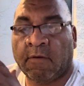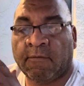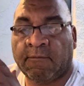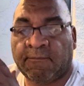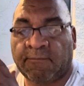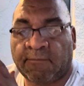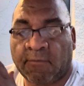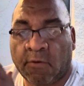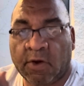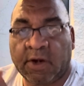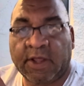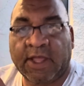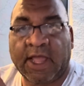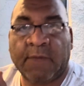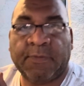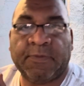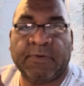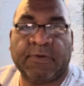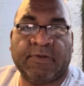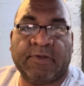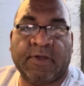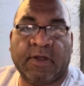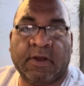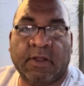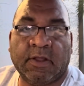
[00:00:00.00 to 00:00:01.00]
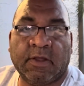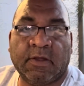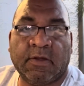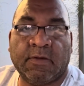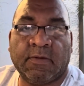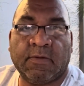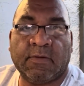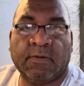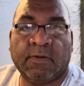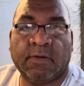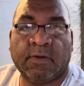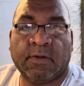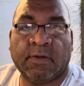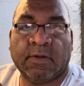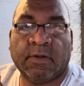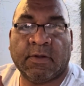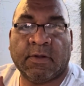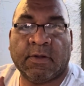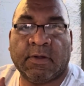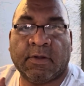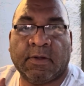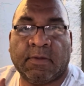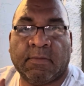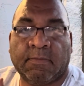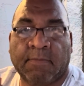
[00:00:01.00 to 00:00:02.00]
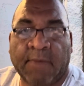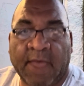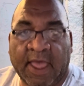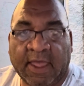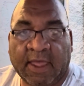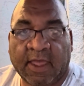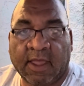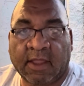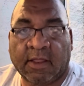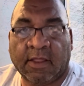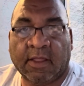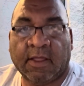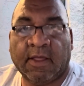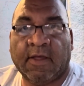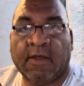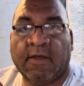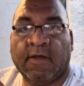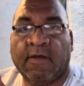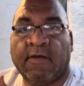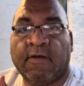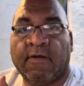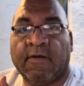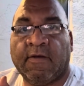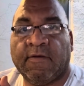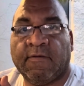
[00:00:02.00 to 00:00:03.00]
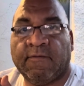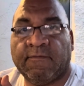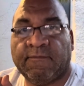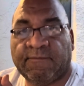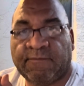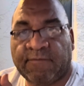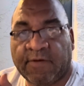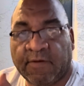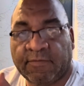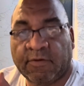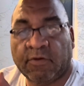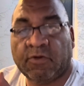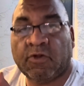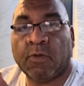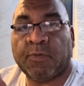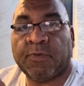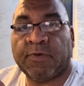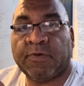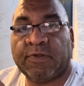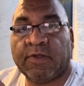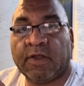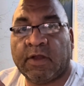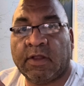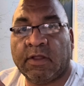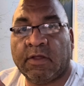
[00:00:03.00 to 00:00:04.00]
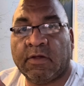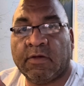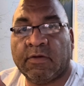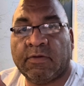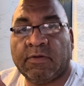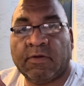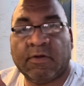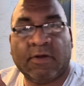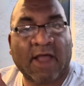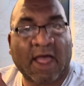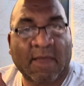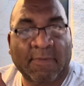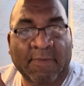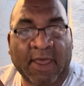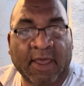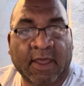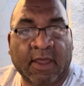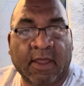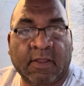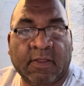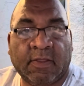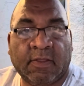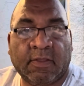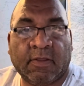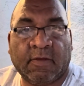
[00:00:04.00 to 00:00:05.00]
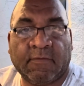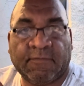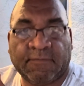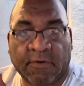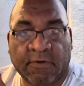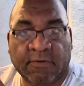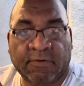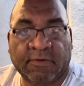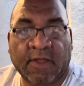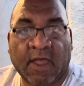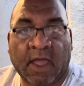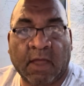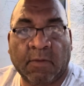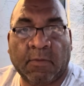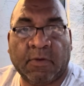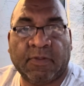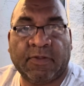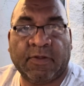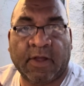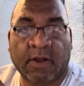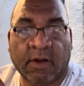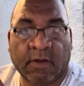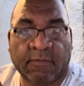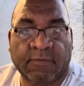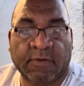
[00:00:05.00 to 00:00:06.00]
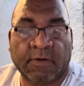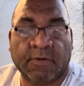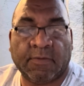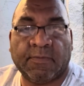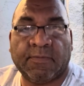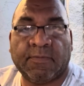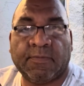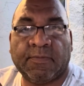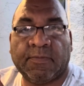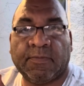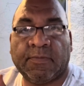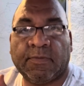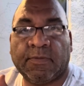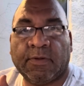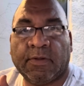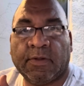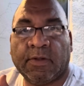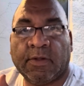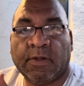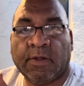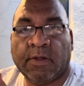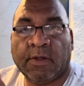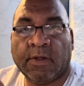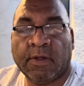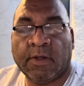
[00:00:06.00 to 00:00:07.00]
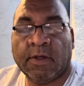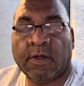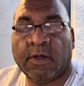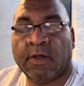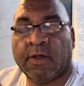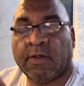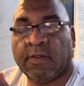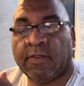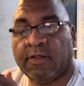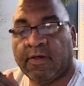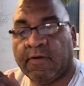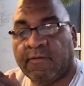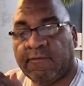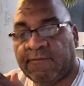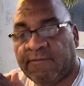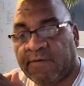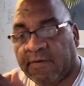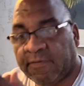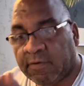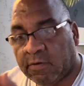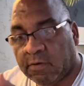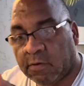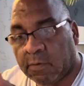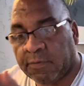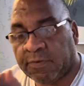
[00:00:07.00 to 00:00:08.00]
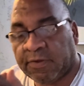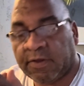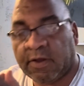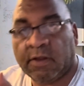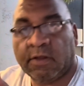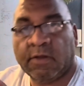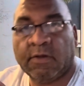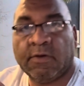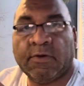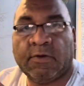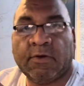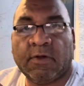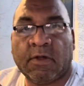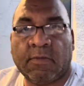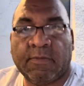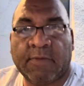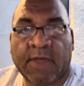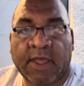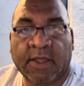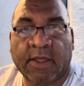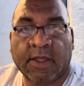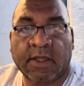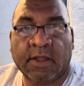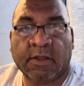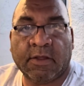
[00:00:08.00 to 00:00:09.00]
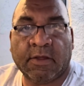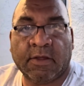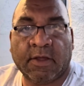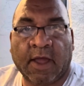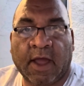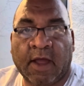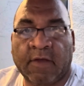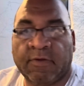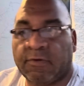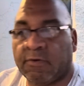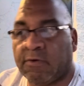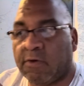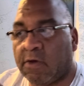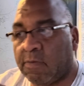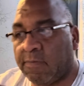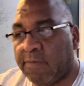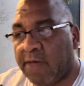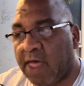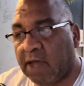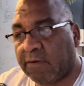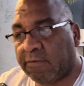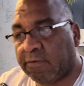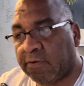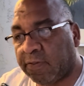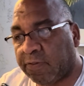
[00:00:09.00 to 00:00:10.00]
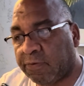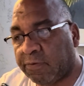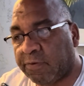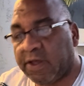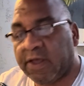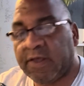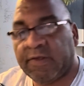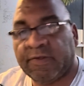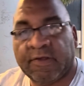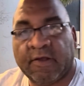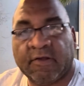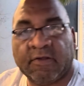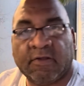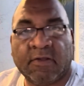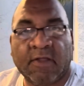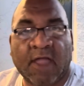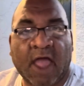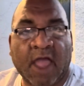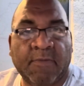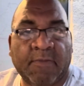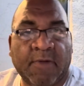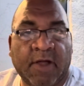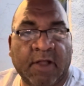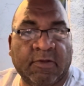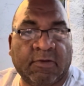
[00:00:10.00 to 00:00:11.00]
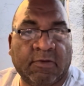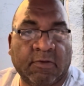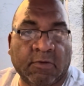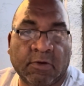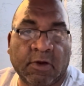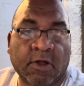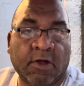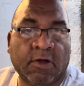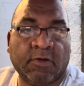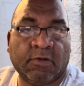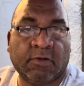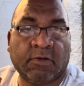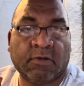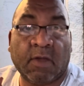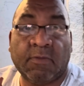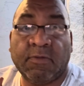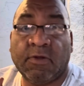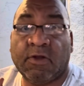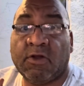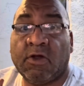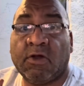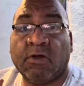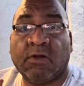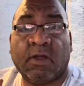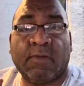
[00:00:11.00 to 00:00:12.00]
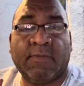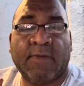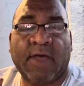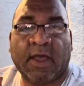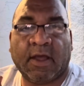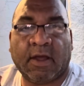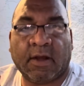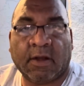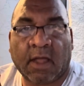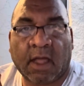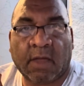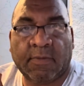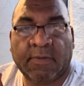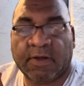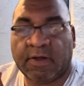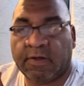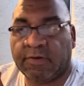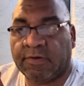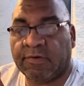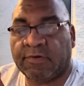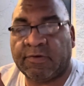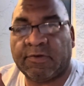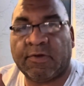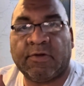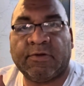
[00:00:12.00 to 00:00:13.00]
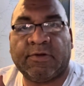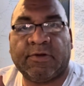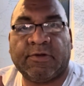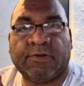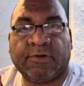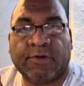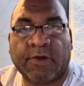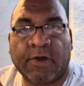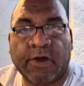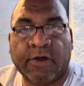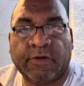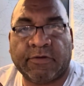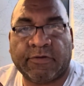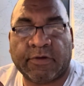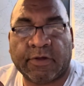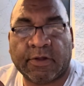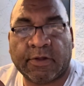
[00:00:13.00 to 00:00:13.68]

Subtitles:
48% of you make it, 52% of you do not make it the first time with the interview. The 52% of you who don't make it, you guys are going back for 3, 6, 9 months, who knows? Some of you don't come back at all because you're so discouraged.